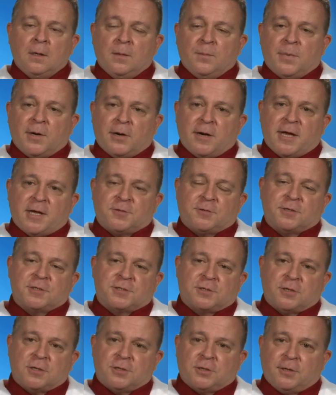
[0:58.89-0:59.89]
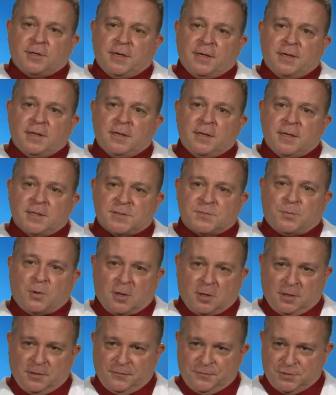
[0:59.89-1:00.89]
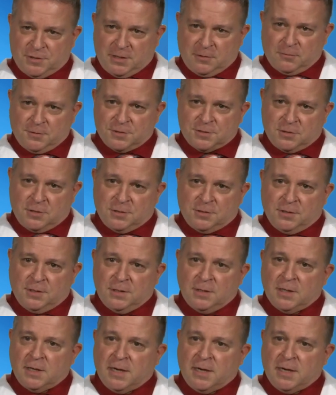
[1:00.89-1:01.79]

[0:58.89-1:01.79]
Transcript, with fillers: Bariatric surgery is part of general surgery.